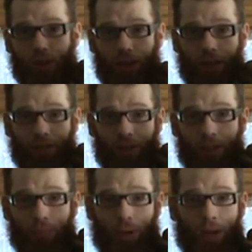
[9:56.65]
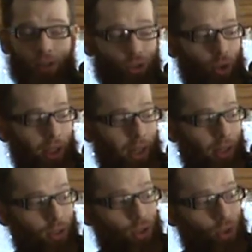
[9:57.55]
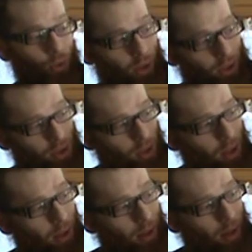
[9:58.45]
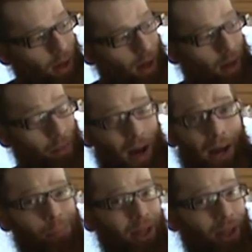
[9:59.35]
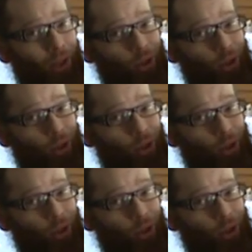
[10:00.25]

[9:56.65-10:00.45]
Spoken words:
have it at practice, so I got to tune it. I play a little